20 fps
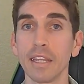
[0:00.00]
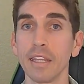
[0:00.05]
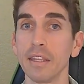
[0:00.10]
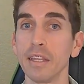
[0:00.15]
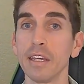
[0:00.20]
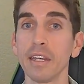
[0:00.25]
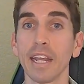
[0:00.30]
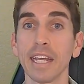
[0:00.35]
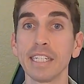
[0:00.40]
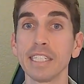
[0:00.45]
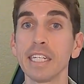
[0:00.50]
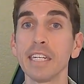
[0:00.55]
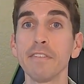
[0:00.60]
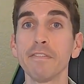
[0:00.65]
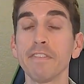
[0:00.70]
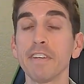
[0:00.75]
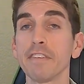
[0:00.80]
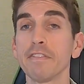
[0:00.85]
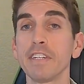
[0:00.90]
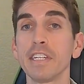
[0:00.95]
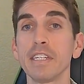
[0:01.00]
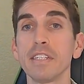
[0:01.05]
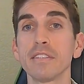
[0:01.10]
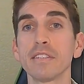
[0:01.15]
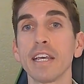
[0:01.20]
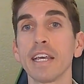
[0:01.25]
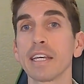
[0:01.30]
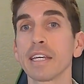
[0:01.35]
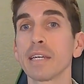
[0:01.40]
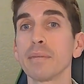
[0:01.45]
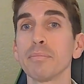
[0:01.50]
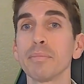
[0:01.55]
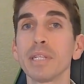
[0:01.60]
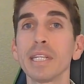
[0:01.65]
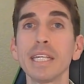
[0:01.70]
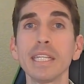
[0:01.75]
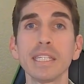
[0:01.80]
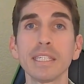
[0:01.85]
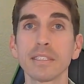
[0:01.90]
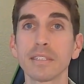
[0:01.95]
the 1950s and completely